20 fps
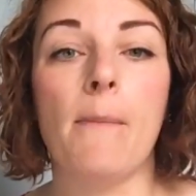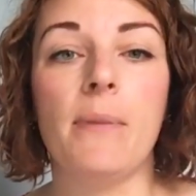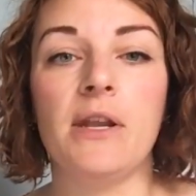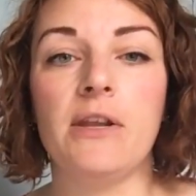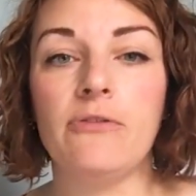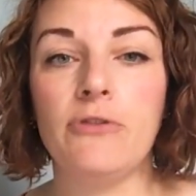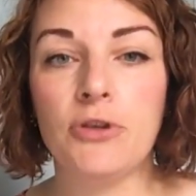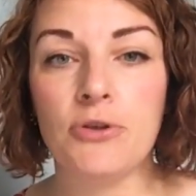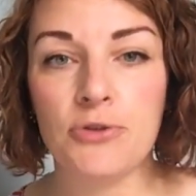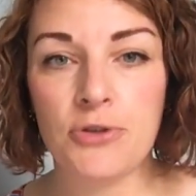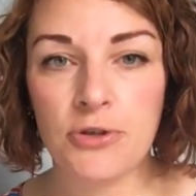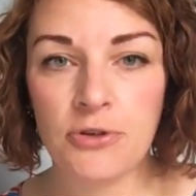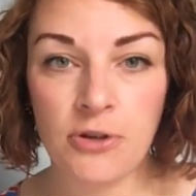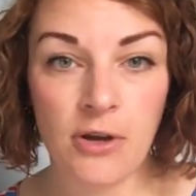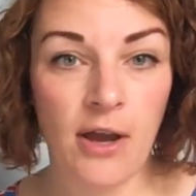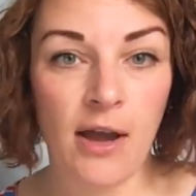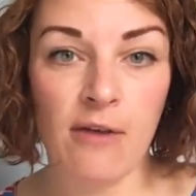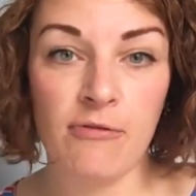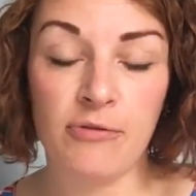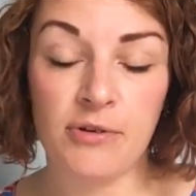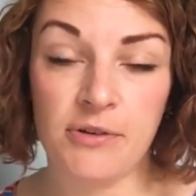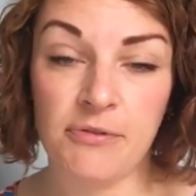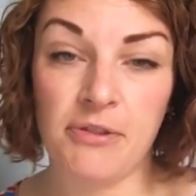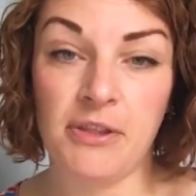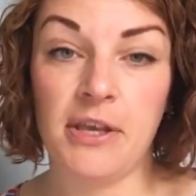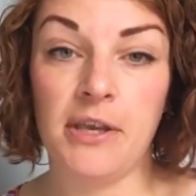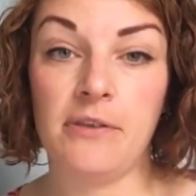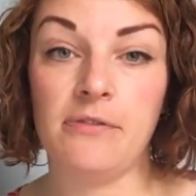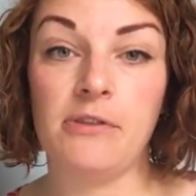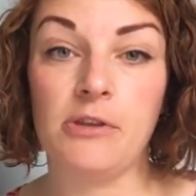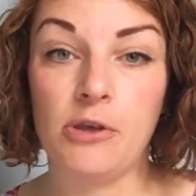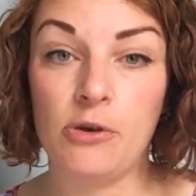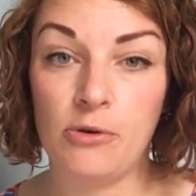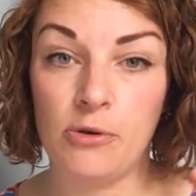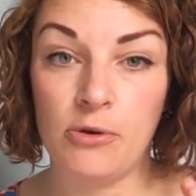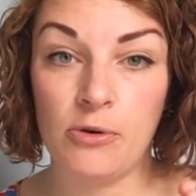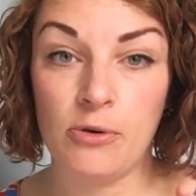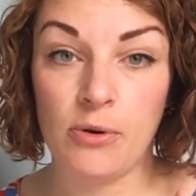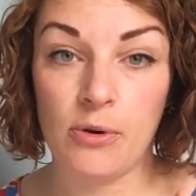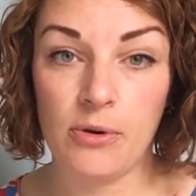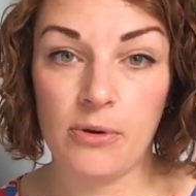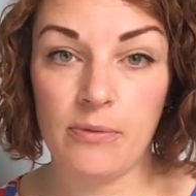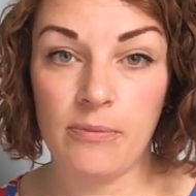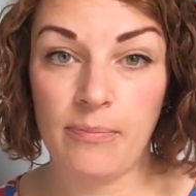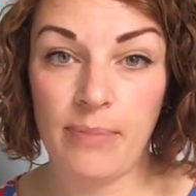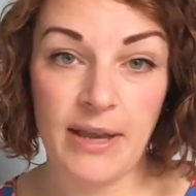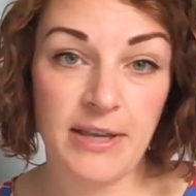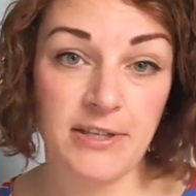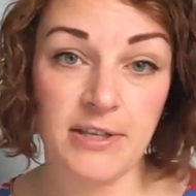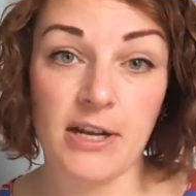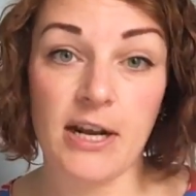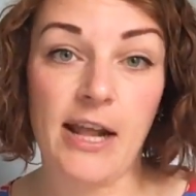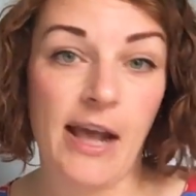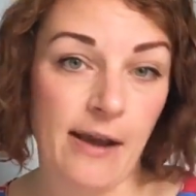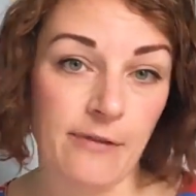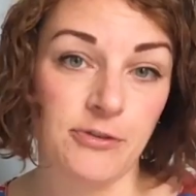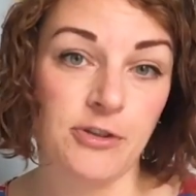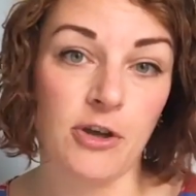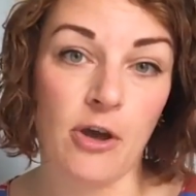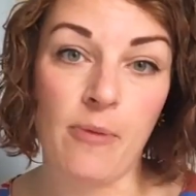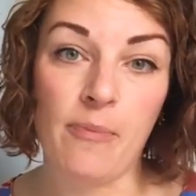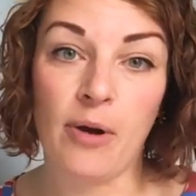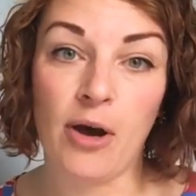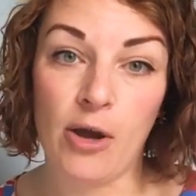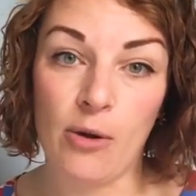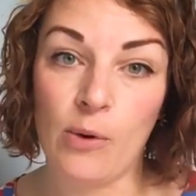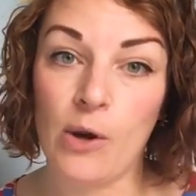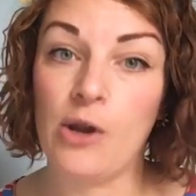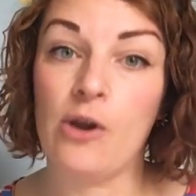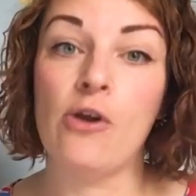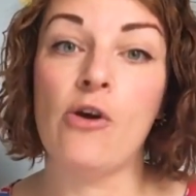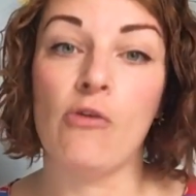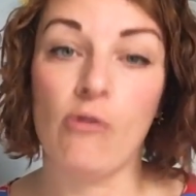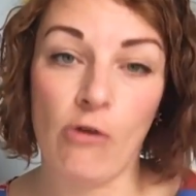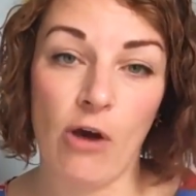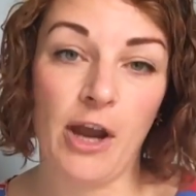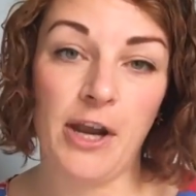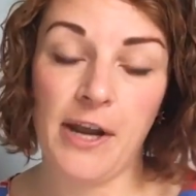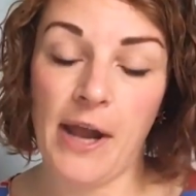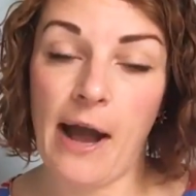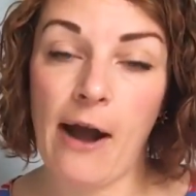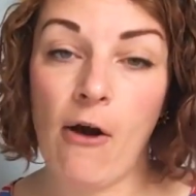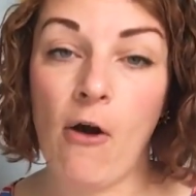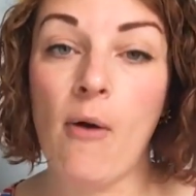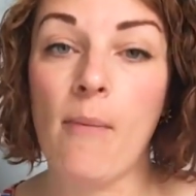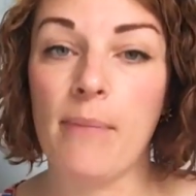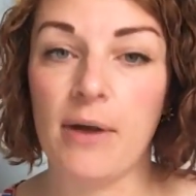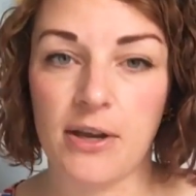but if you do not have one of these, you basically have to go and buy one right now,